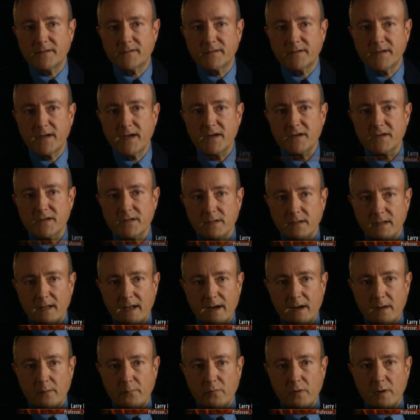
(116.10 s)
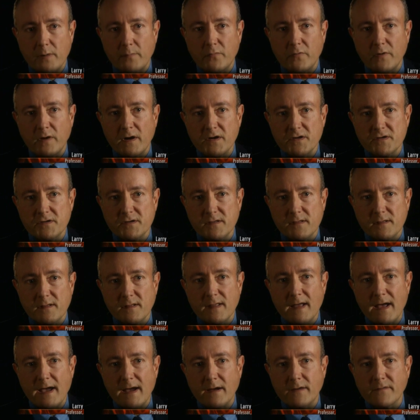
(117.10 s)
consultation, lack of preparation,
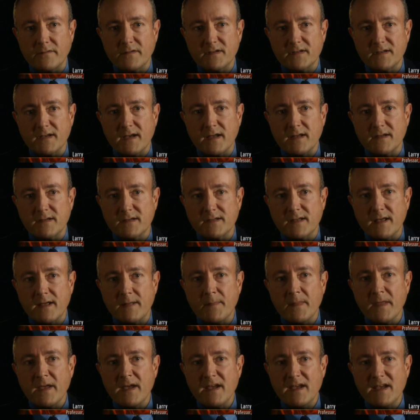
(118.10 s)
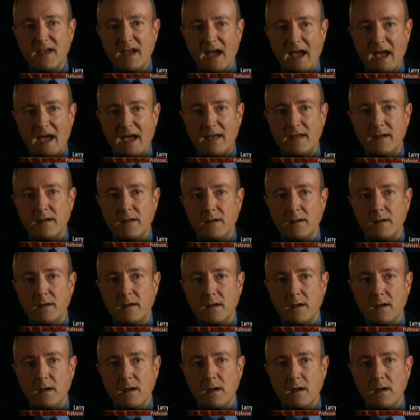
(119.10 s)
the lack of a sense that he had